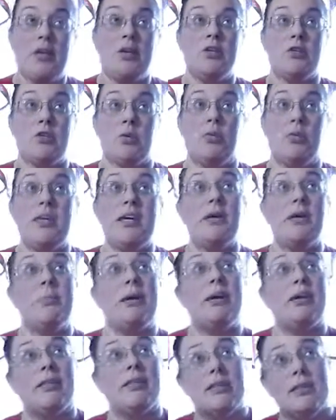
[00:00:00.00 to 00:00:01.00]
So think
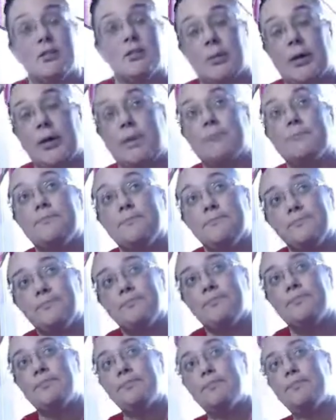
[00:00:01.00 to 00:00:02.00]
about it this way.
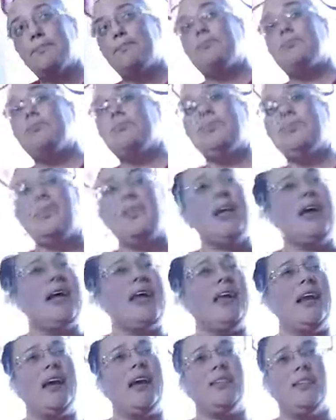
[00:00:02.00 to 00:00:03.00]

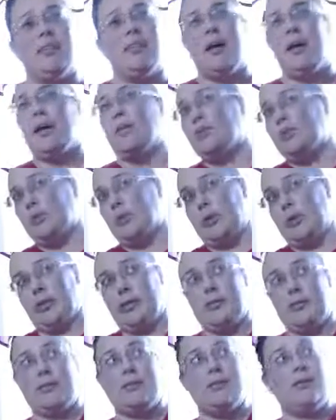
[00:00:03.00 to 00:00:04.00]
And I love doing
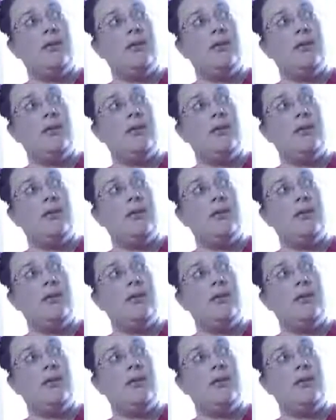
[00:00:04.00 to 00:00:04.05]
this.